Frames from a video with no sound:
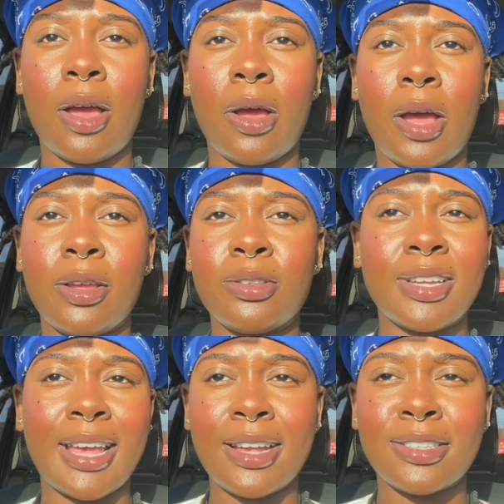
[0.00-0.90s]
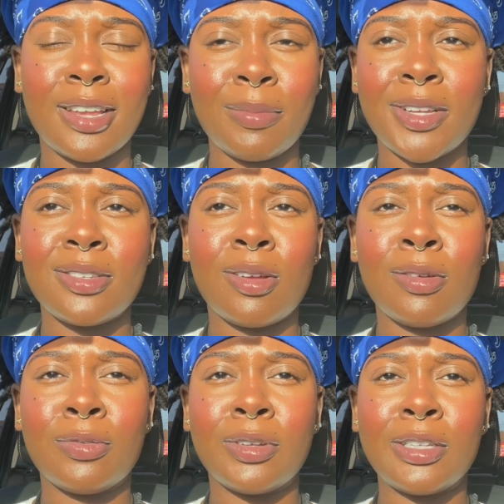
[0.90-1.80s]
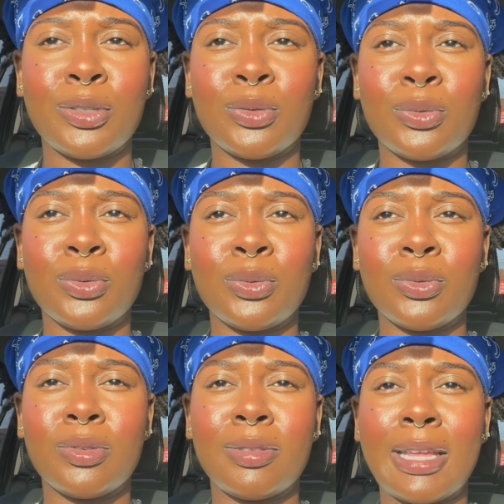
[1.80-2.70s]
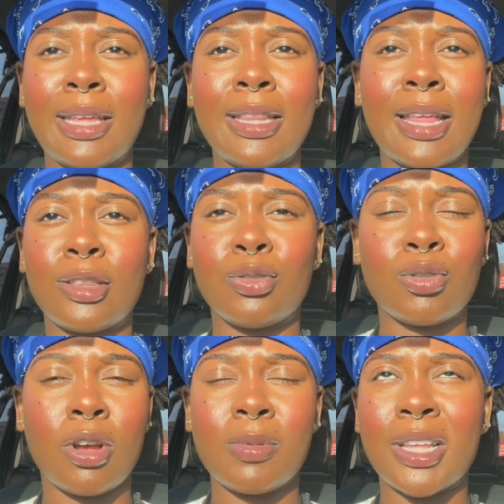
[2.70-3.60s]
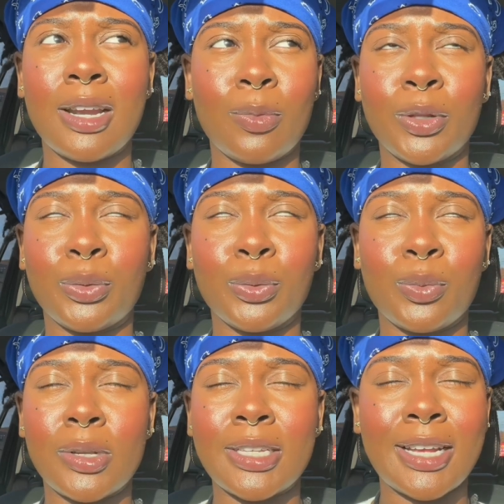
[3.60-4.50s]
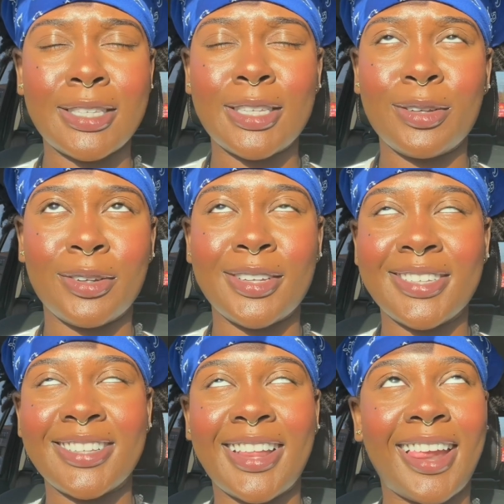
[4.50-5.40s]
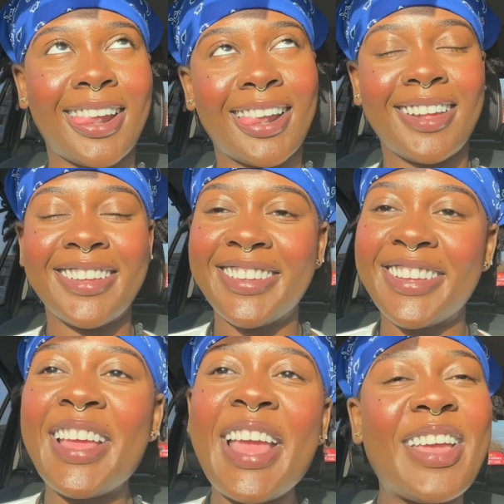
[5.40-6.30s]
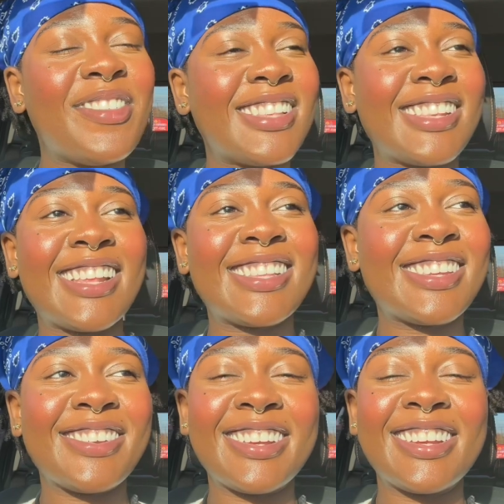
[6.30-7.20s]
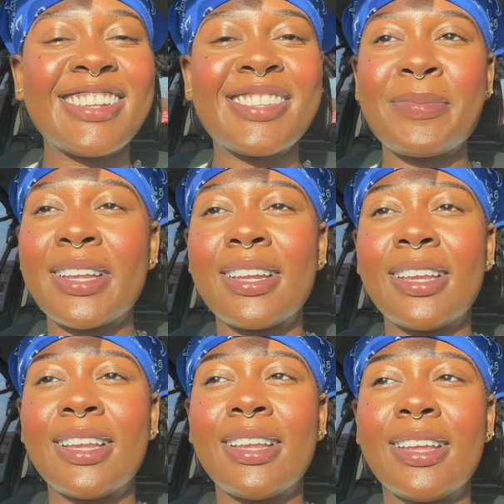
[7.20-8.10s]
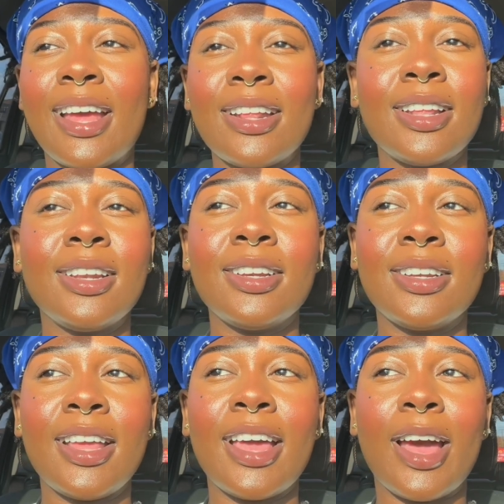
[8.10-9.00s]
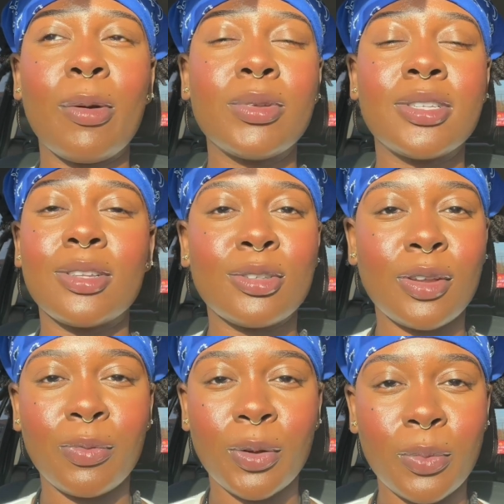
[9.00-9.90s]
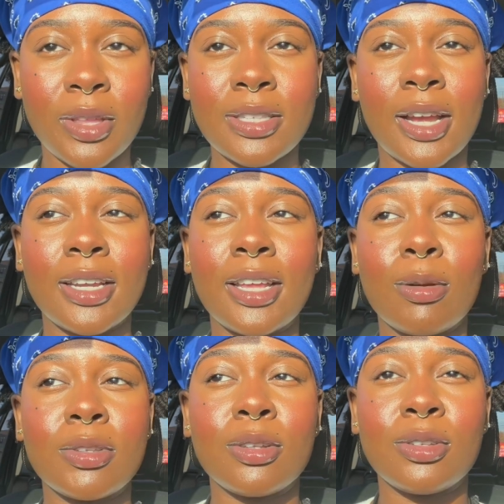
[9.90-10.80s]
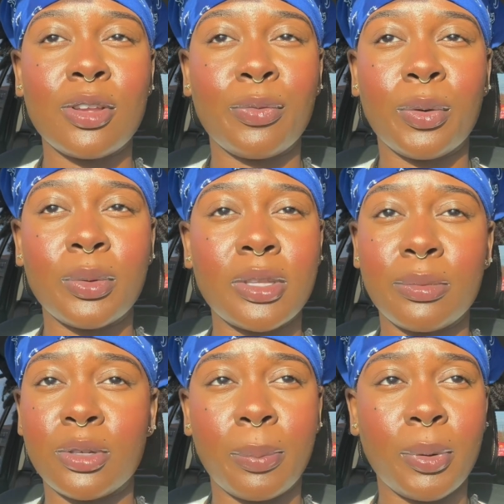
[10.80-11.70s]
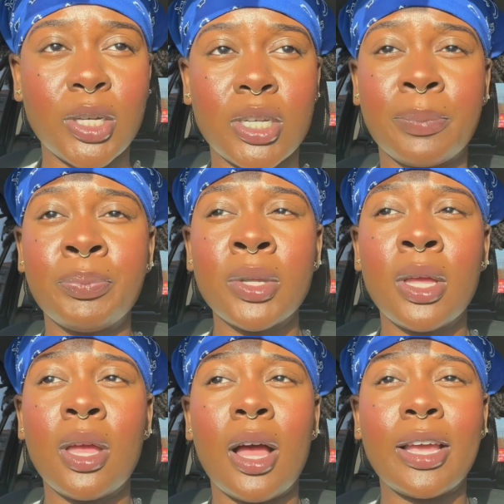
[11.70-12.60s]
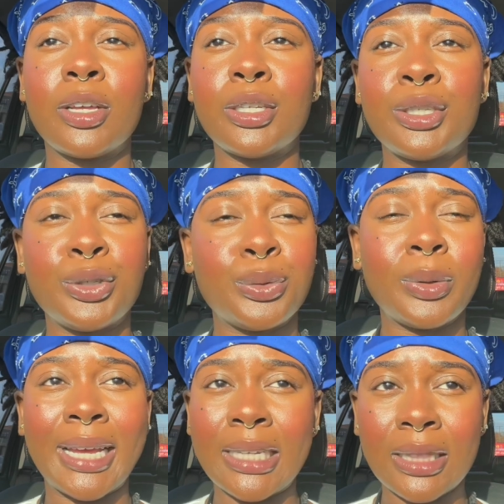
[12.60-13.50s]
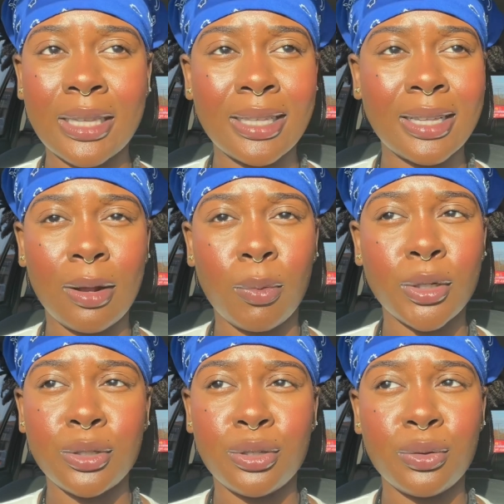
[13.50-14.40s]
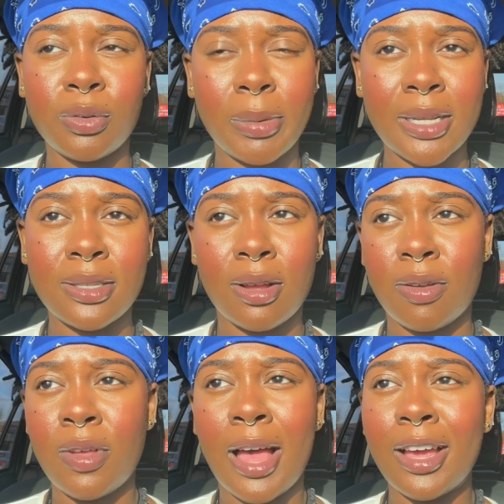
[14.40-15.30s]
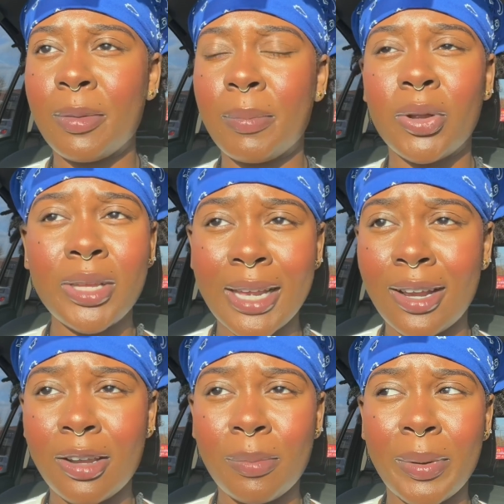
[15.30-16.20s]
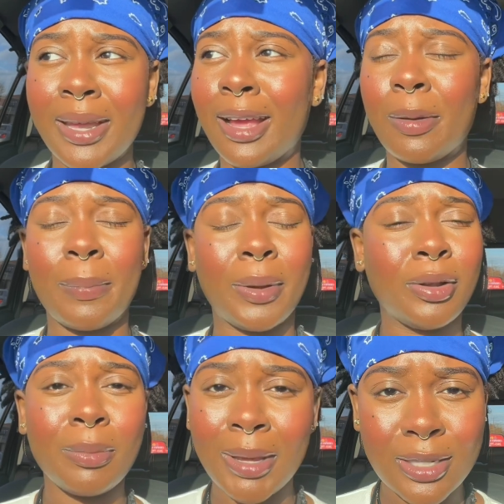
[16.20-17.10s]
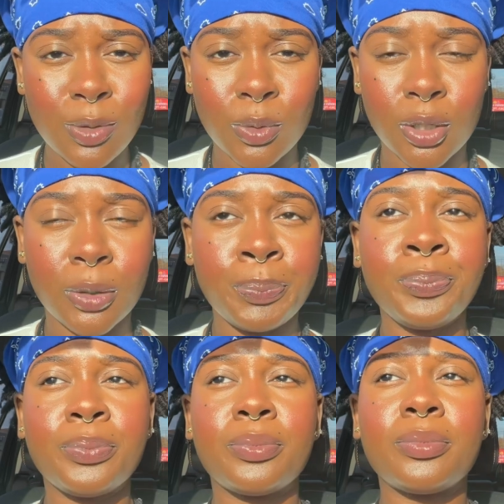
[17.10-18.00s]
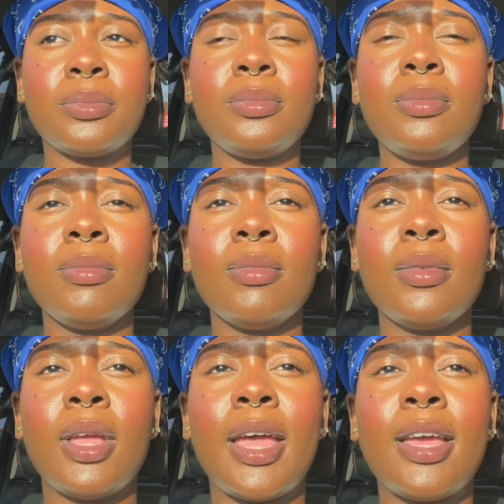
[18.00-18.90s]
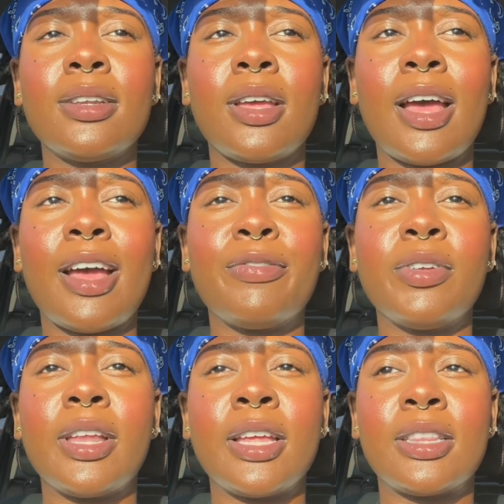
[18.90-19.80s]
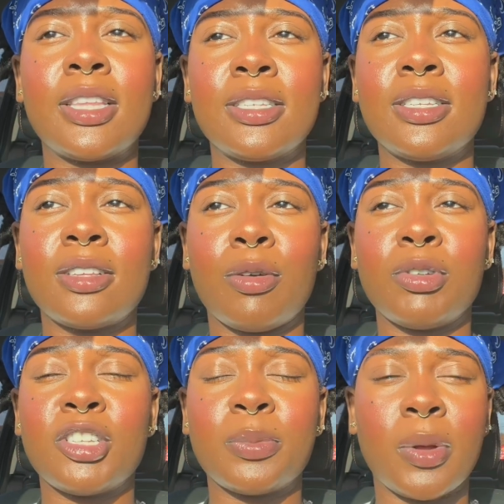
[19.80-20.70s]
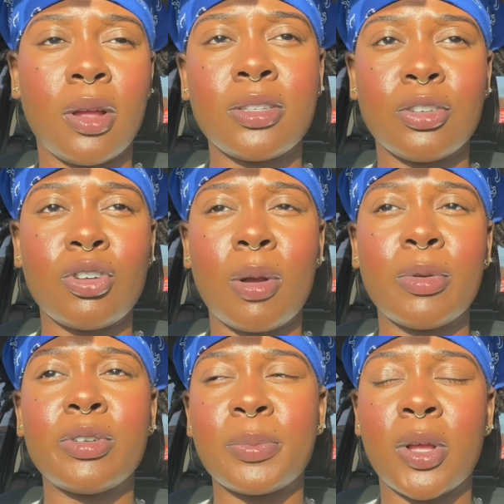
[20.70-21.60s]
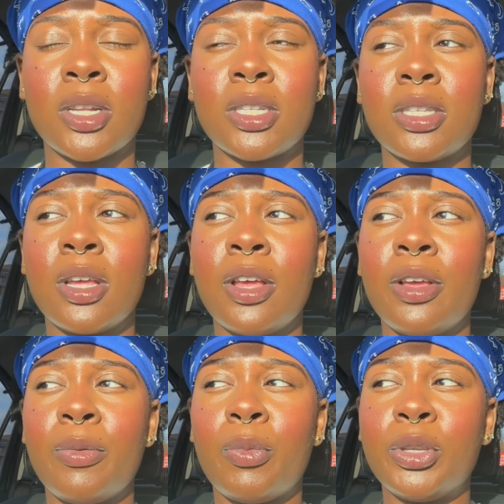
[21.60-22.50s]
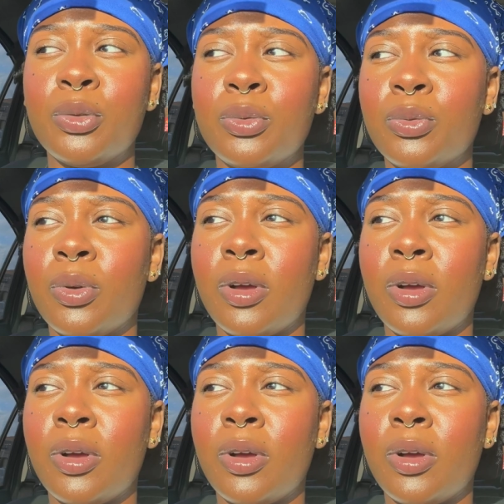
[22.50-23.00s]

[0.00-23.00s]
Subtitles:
I used to gaslight myself into thinking that the trauma that I went through wasn't that serious. Like, it wasn't that serious, but at the end of the day, I was still suffering with anxiety. I was still suffering with depression. I couldn't do anything that I wanted to do for myself. I could barely get out of bed. I could barely make it to work. And I feel like this is a response, a trauma response, when you